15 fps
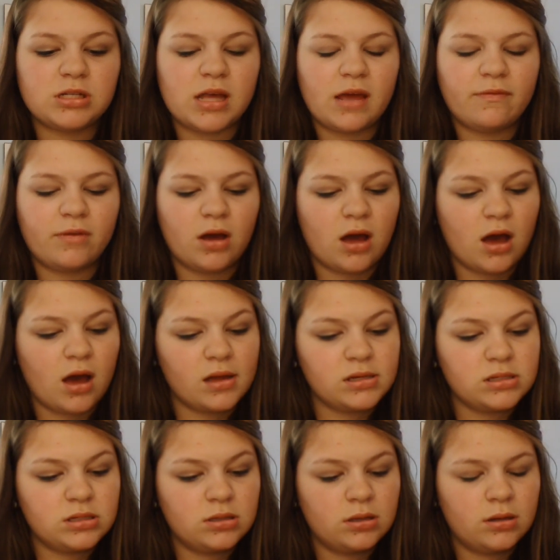I've
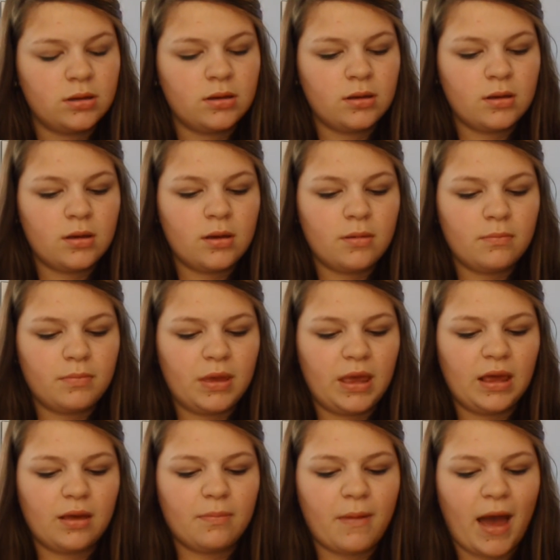got
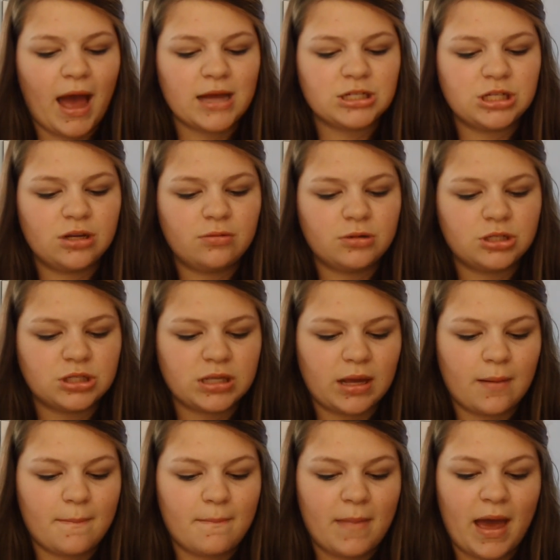Pink Passion, which is like
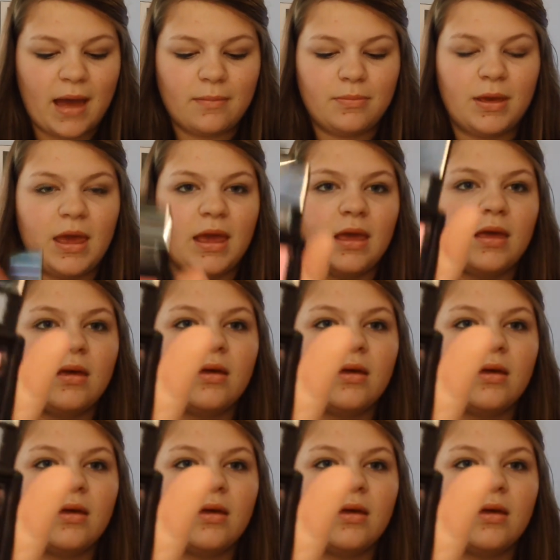a matte pink.